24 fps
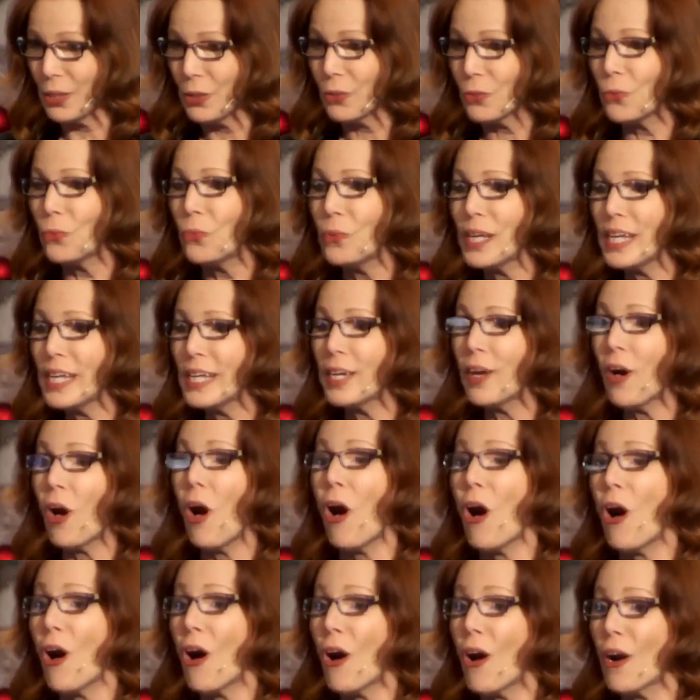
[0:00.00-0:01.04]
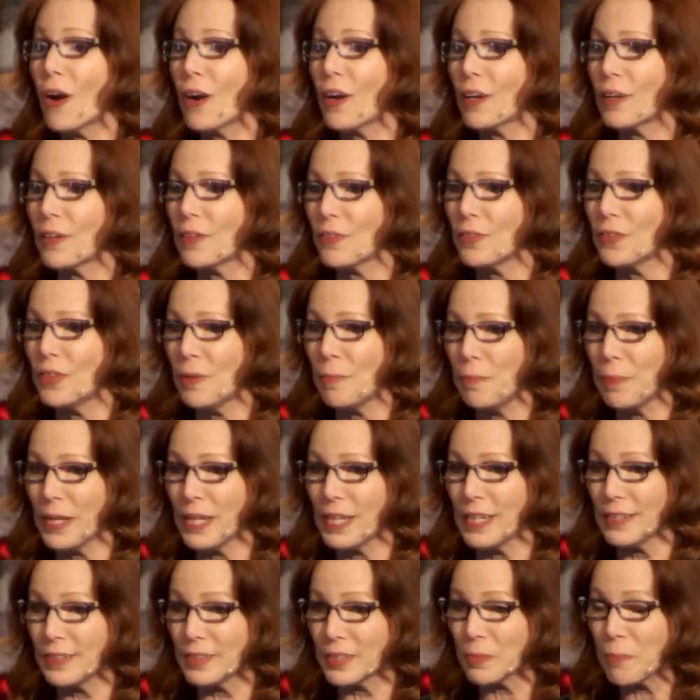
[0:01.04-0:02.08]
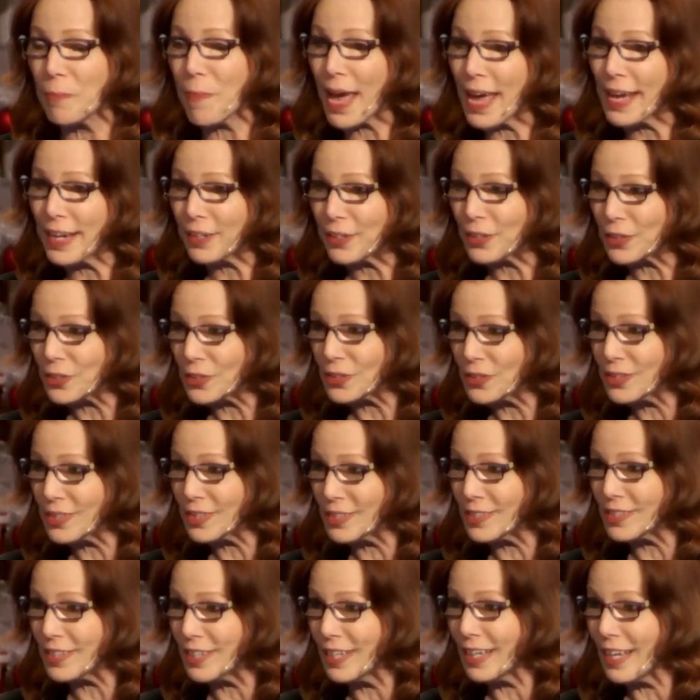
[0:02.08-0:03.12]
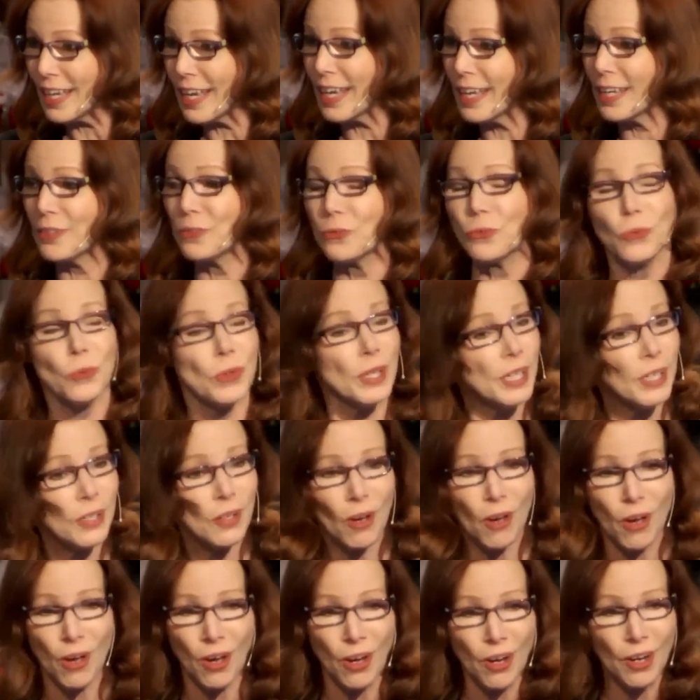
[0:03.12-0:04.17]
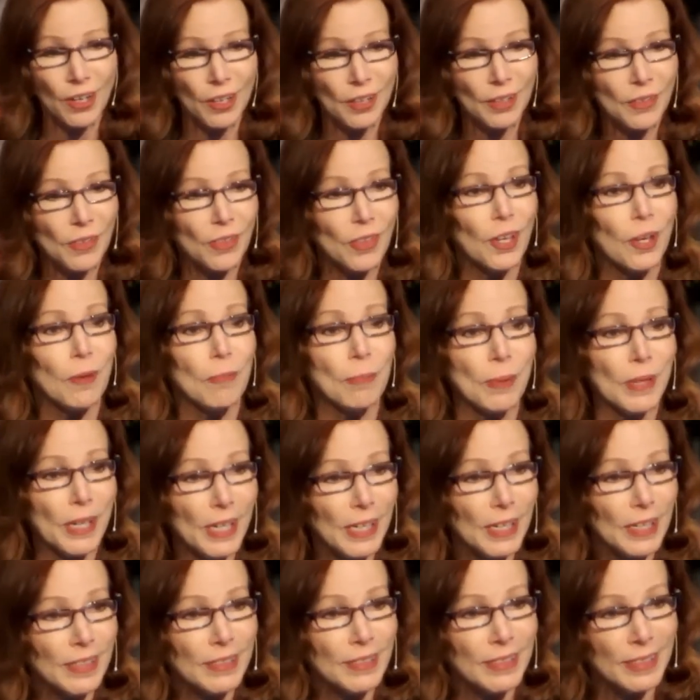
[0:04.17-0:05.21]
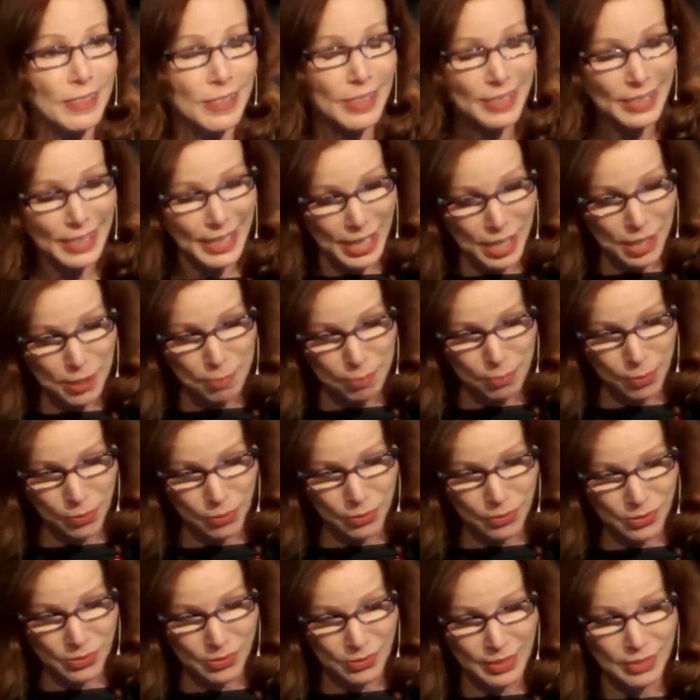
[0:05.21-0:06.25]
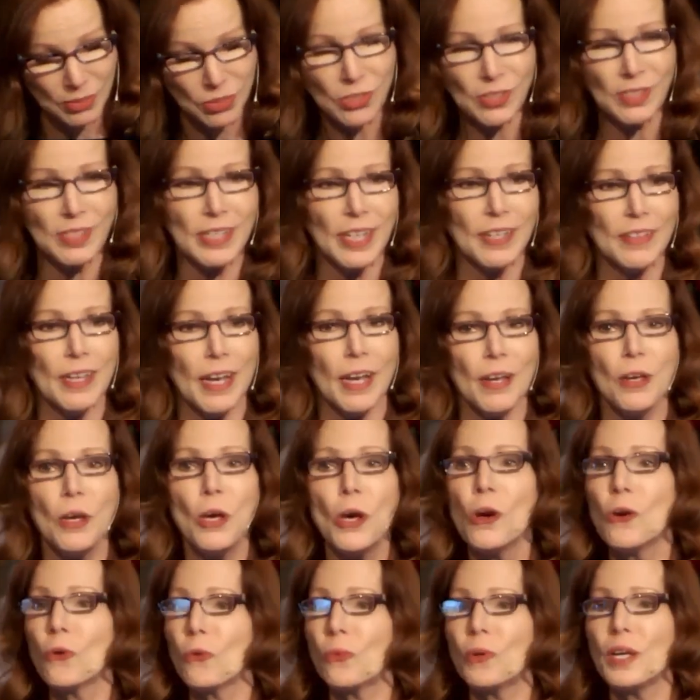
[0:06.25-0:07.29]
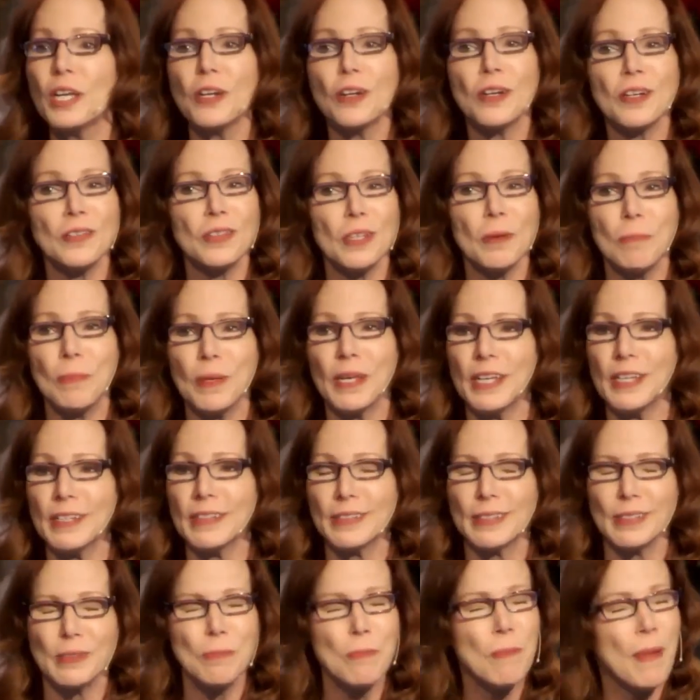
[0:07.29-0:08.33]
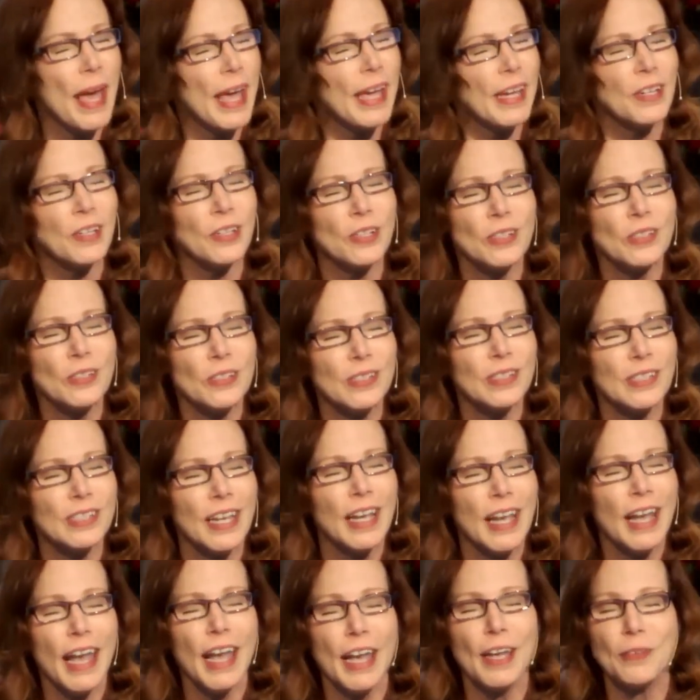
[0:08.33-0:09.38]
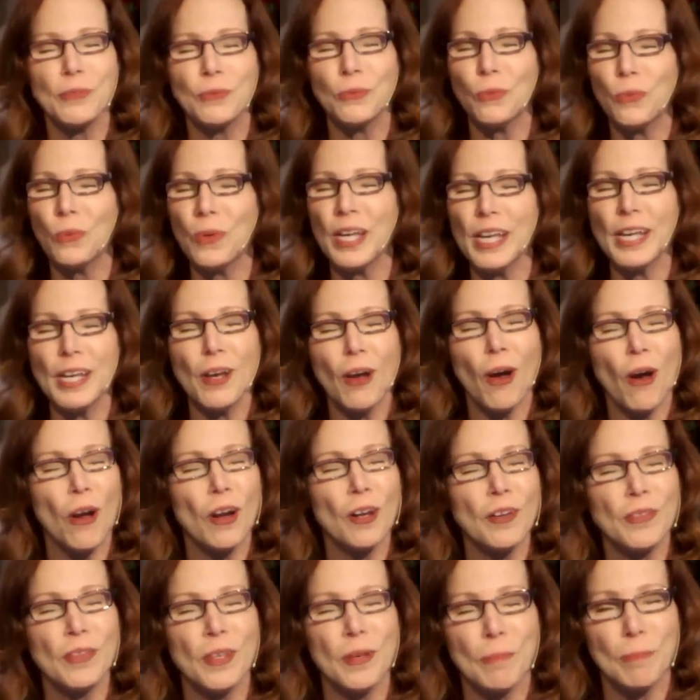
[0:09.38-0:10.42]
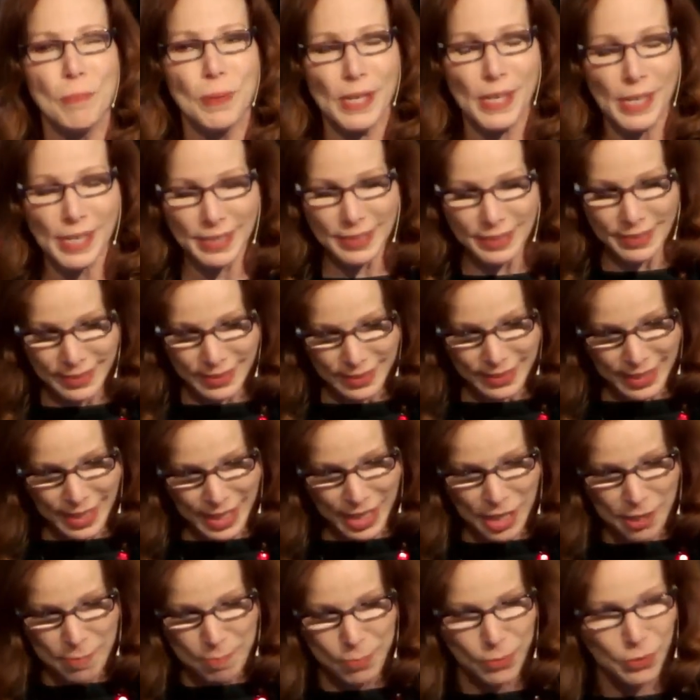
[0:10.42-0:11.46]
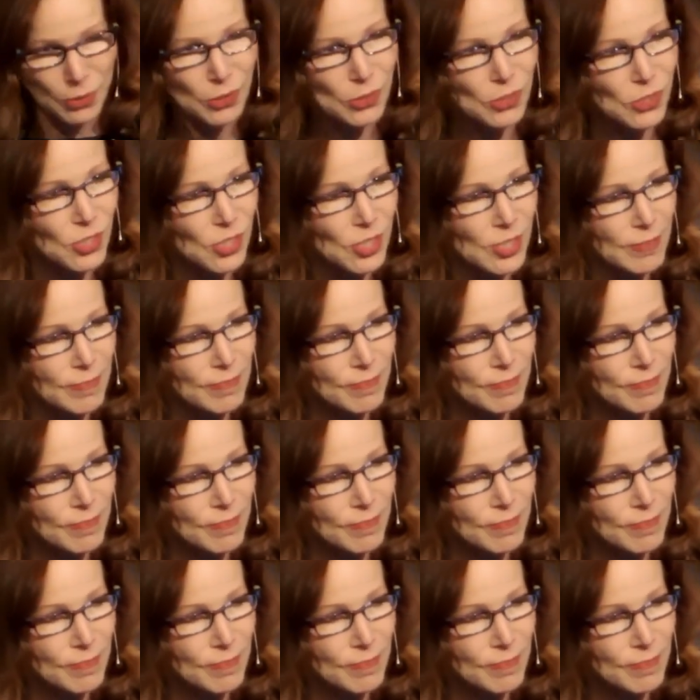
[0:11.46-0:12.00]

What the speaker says: We are the peacemakers, and we are the peacekeepers. Let's just say that. We are the peacemakers, and we are the peacekeepers.